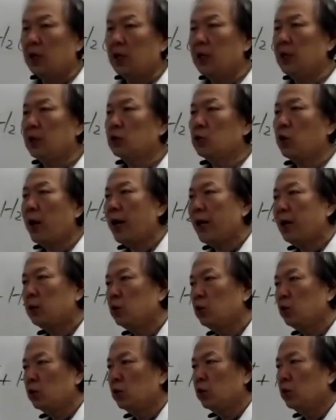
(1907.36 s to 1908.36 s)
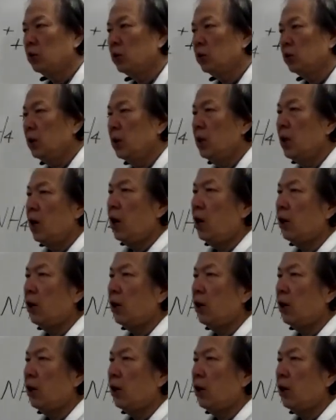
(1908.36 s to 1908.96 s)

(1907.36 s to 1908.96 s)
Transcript: They try to,